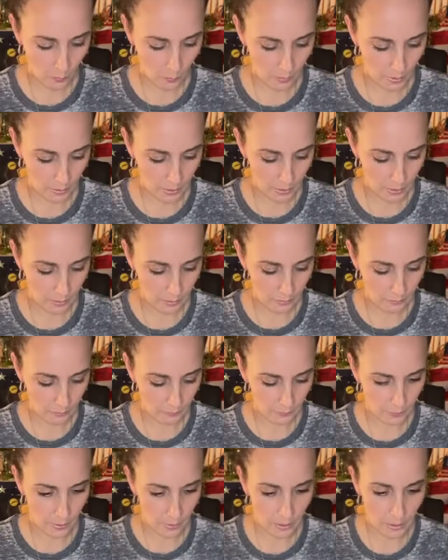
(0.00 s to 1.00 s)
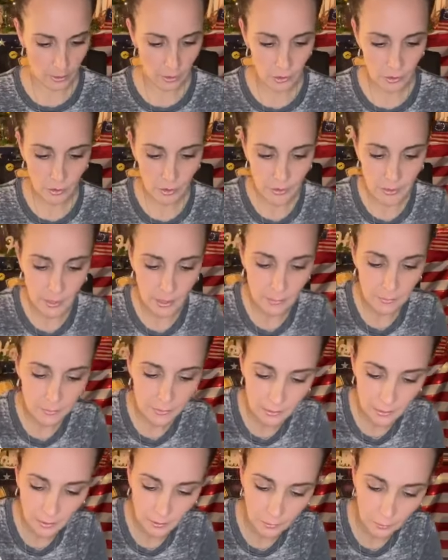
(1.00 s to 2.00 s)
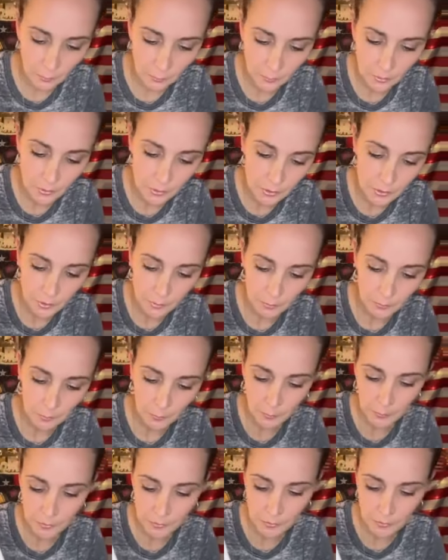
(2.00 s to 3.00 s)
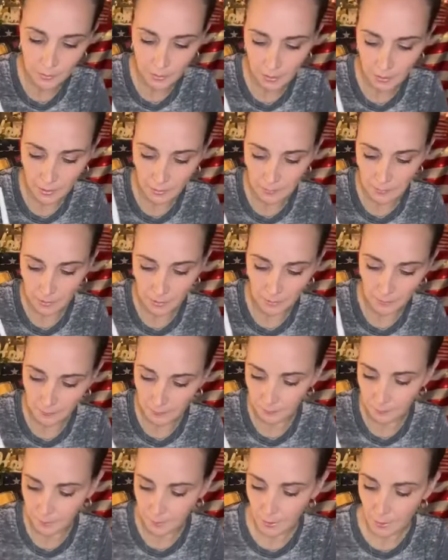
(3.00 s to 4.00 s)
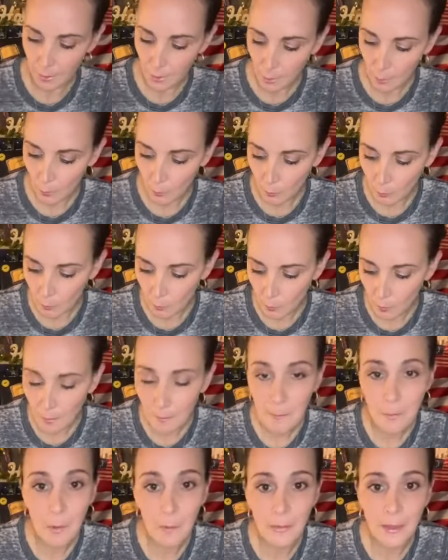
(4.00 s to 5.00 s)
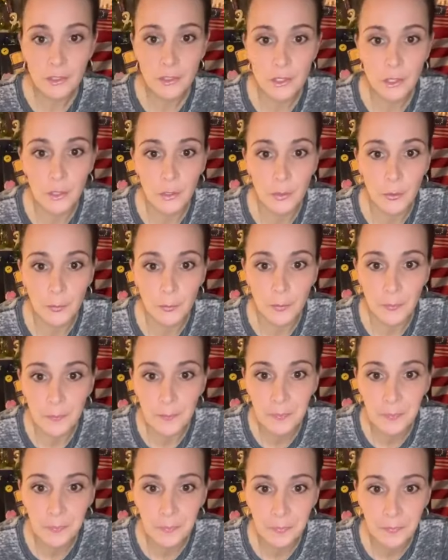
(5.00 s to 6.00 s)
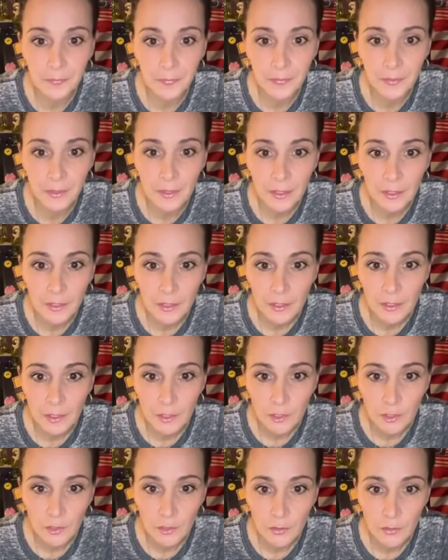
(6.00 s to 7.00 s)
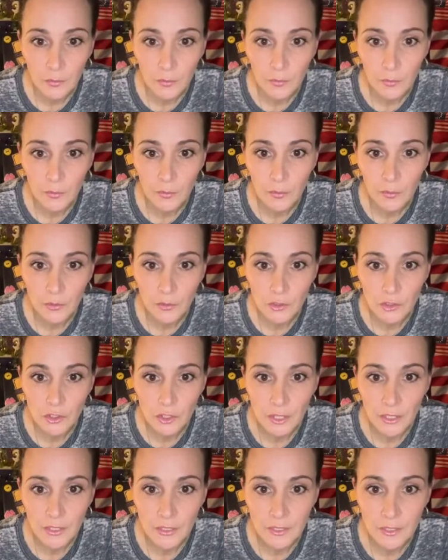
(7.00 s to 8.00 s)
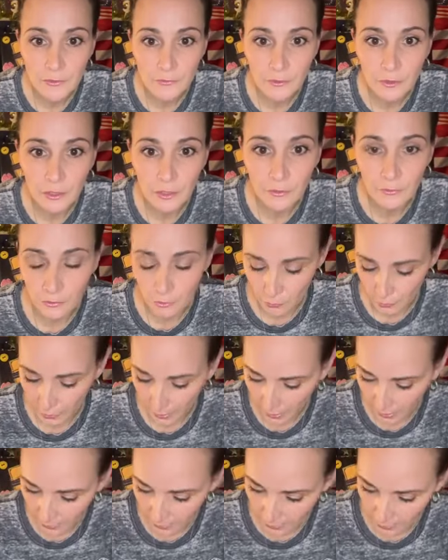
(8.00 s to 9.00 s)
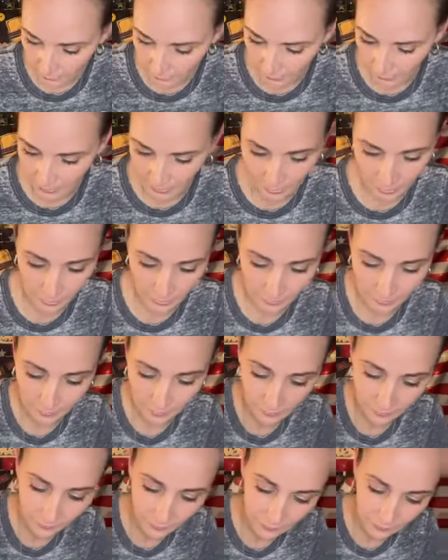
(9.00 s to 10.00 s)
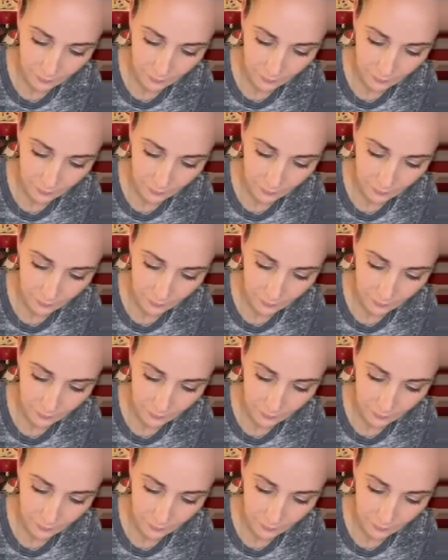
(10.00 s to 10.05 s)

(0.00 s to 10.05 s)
white, red. I should have taped the other one too, but we'll do that in a minute. Un momento. You're just full of creativity.